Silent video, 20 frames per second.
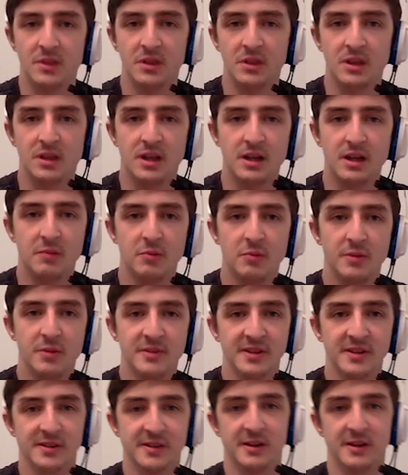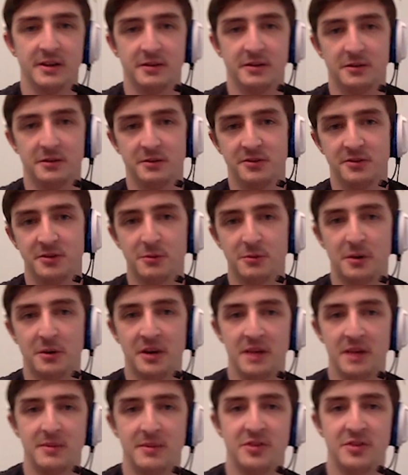Whimsicott I thought was too
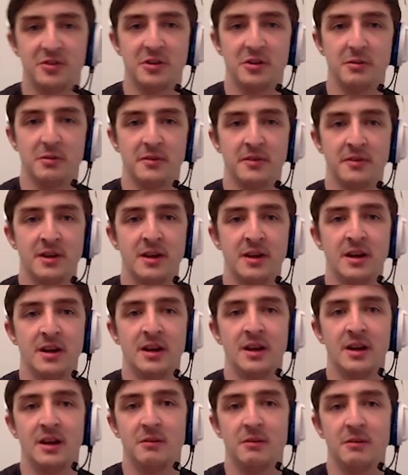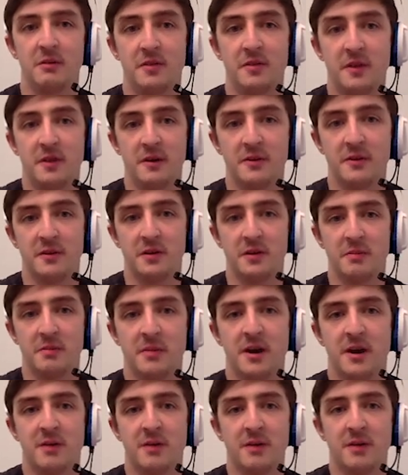one-dimensional with Ferrothorn and
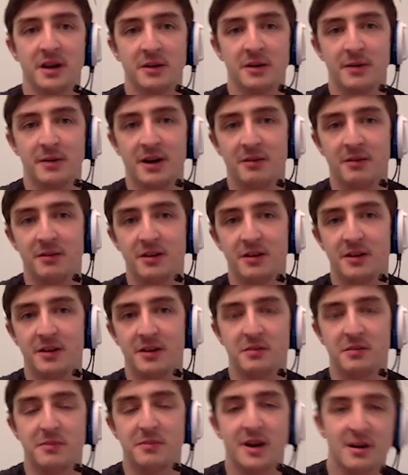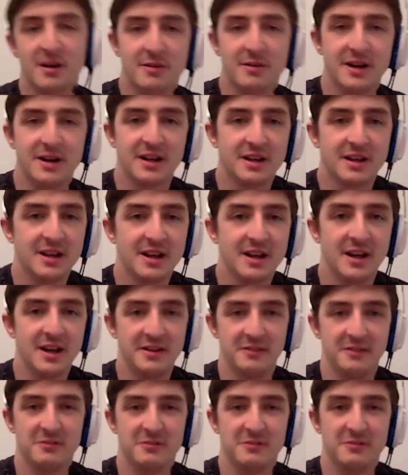Marowak around. I thought Marowak I didn't